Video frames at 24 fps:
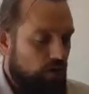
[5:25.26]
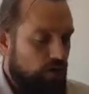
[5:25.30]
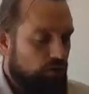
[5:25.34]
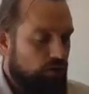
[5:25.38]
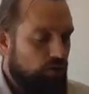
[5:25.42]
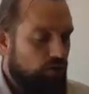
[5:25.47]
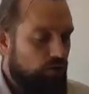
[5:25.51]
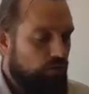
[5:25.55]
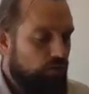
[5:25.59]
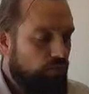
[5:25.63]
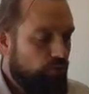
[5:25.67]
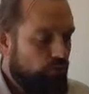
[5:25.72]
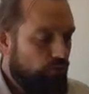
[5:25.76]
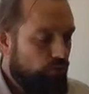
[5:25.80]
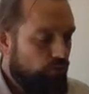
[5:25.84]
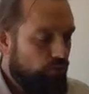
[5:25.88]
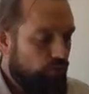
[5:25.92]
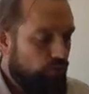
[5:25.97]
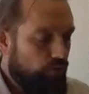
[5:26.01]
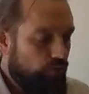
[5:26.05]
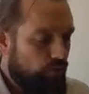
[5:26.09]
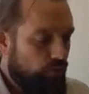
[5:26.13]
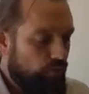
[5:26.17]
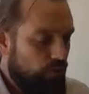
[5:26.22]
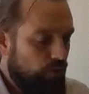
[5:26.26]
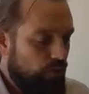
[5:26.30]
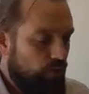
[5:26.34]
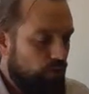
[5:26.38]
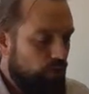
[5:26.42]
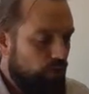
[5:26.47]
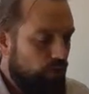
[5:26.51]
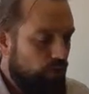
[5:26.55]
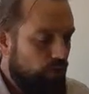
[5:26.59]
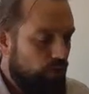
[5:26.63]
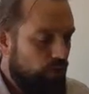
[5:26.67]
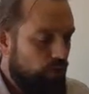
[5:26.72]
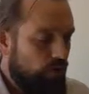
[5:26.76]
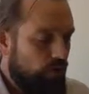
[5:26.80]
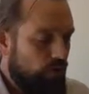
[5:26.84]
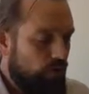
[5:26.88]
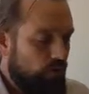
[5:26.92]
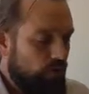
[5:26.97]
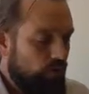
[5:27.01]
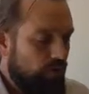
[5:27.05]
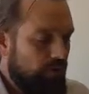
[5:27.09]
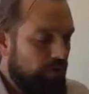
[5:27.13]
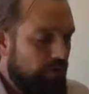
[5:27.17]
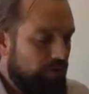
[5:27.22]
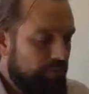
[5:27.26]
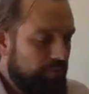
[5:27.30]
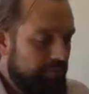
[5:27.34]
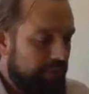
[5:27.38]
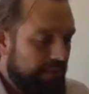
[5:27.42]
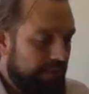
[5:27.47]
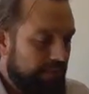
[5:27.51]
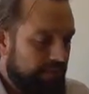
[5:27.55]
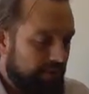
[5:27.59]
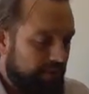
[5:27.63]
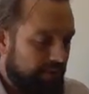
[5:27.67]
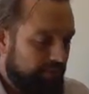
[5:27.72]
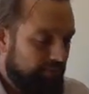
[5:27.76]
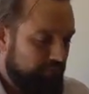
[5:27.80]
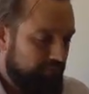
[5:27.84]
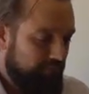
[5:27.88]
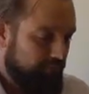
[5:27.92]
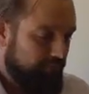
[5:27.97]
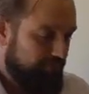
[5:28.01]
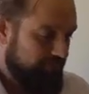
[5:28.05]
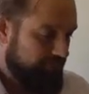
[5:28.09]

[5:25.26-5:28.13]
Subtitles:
So when we're planning,